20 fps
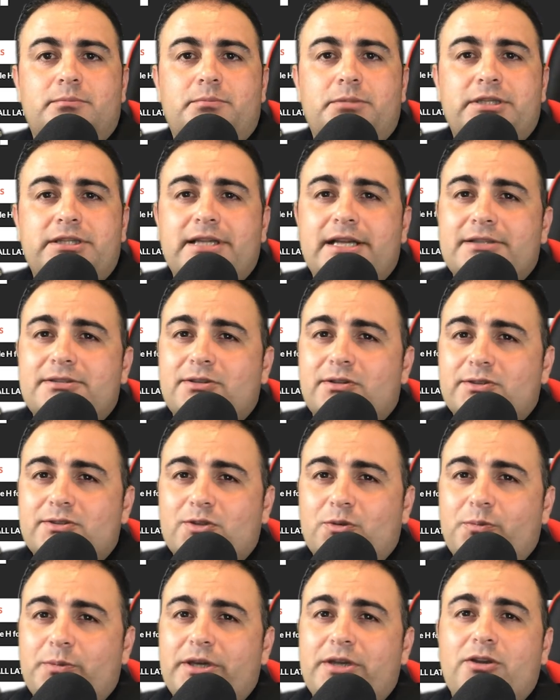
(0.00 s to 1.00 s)
But that's
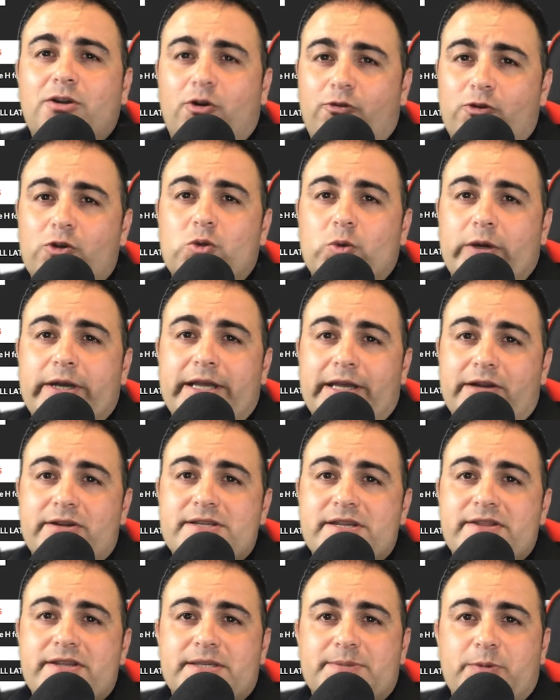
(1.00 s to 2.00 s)
also been over 20 years at this